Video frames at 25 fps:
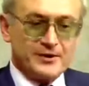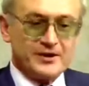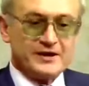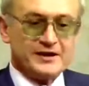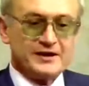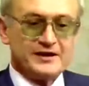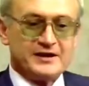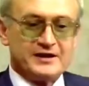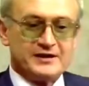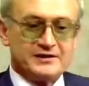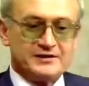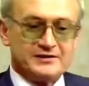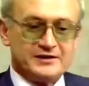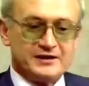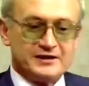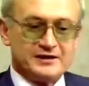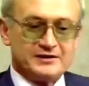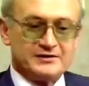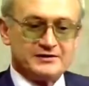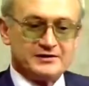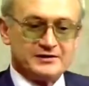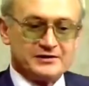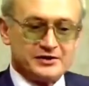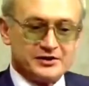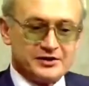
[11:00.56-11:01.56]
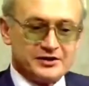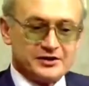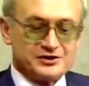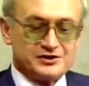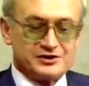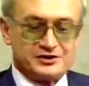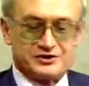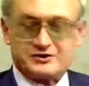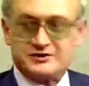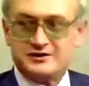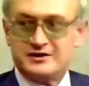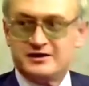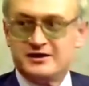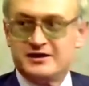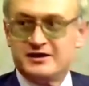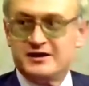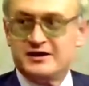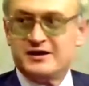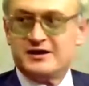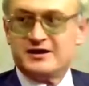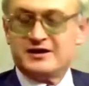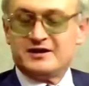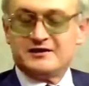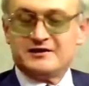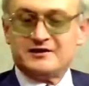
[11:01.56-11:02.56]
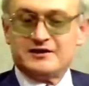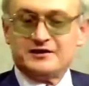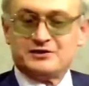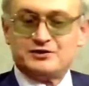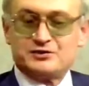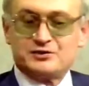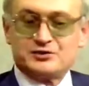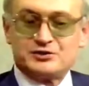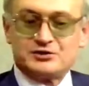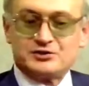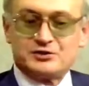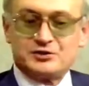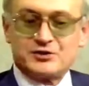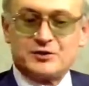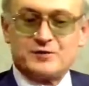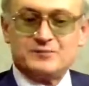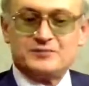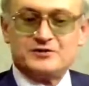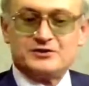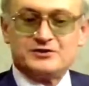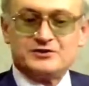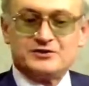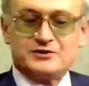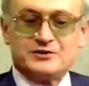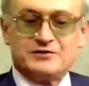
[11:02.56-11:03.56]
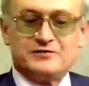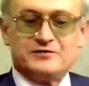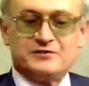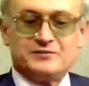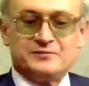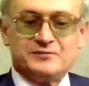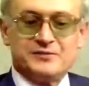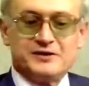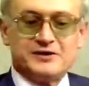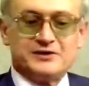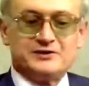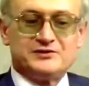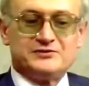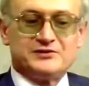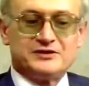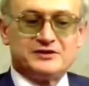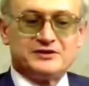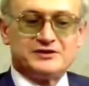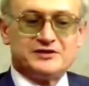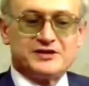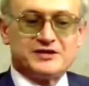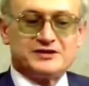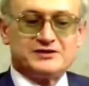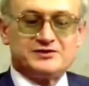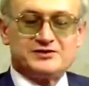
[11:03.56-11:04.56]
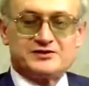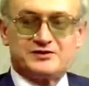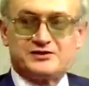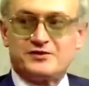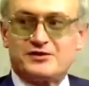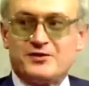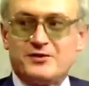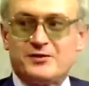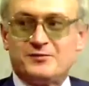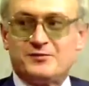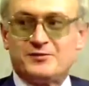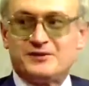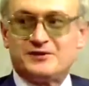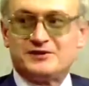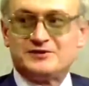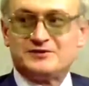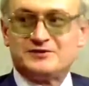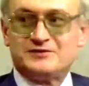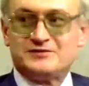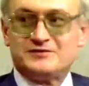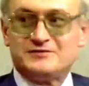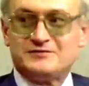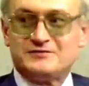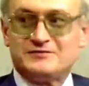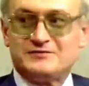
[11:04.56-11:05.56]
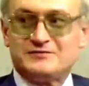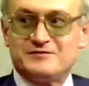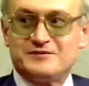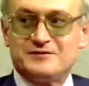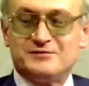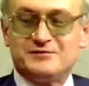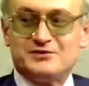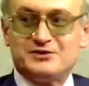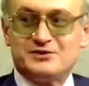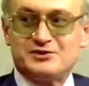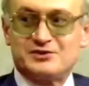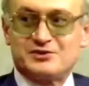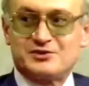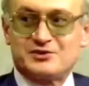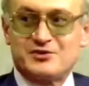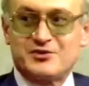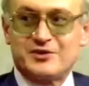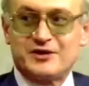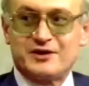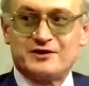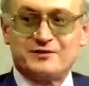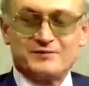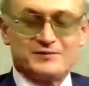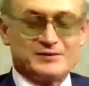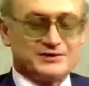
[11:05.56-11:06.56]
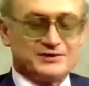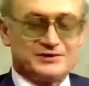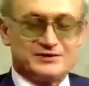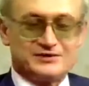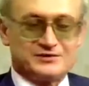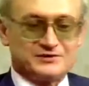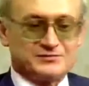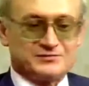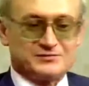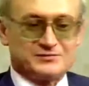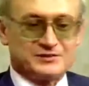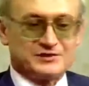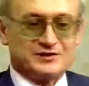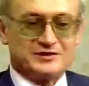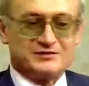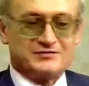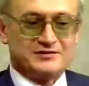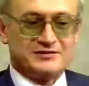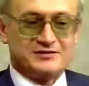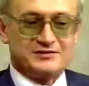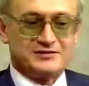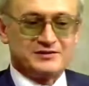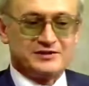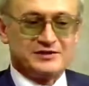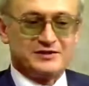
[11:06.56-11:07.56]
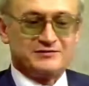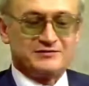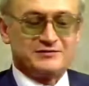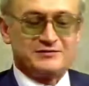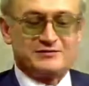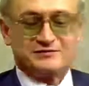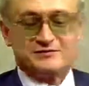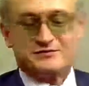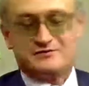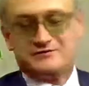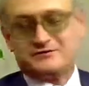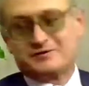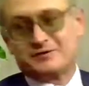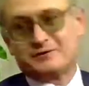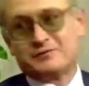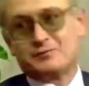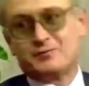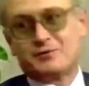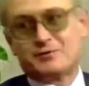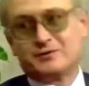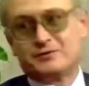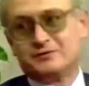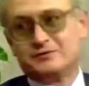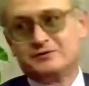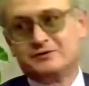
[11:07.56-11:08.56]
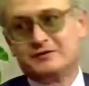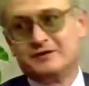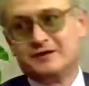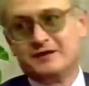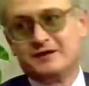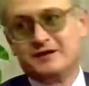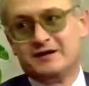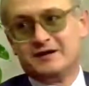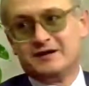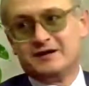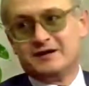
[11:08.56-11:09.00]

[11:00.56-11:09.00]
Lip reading: burning and urgent than to stop the Soviet military-industrial complex from destroying whatever is left of the free world.